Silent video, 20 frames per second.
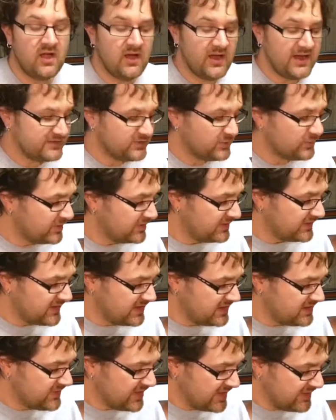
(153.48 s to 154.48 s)
All right, so we're in the
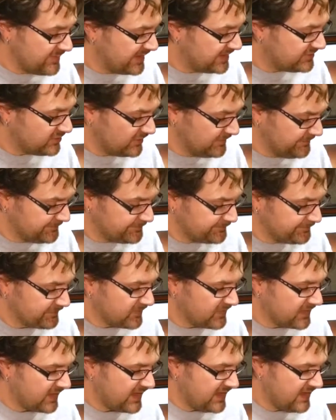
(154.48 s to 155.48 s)
key of A major,
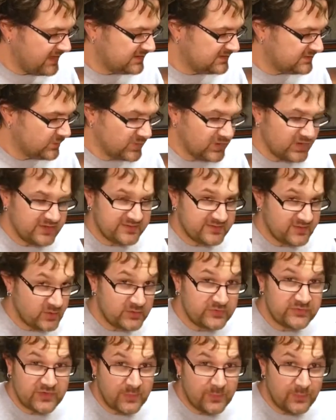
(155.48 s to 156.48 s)
and we're going to
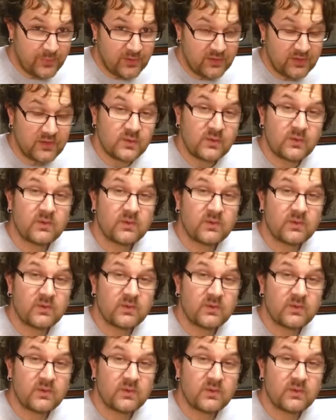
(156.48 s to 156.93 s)
start simple.